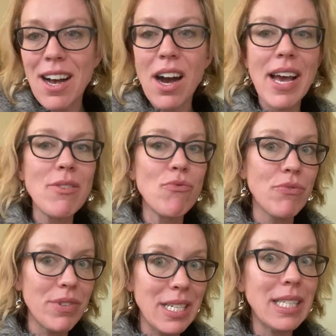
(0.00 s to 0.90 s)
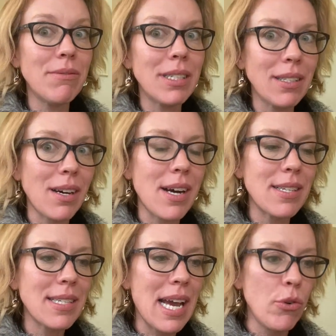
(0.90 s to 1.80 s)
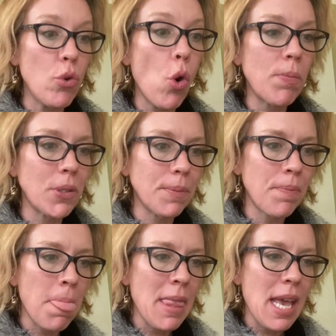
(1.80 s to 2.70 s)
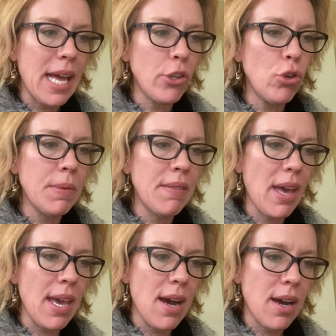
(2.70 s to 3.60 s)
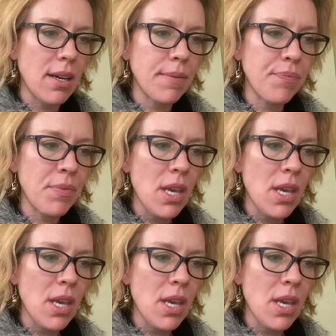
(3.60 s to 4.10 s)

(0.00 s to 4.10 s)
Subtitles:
I really realize how normal and human they are.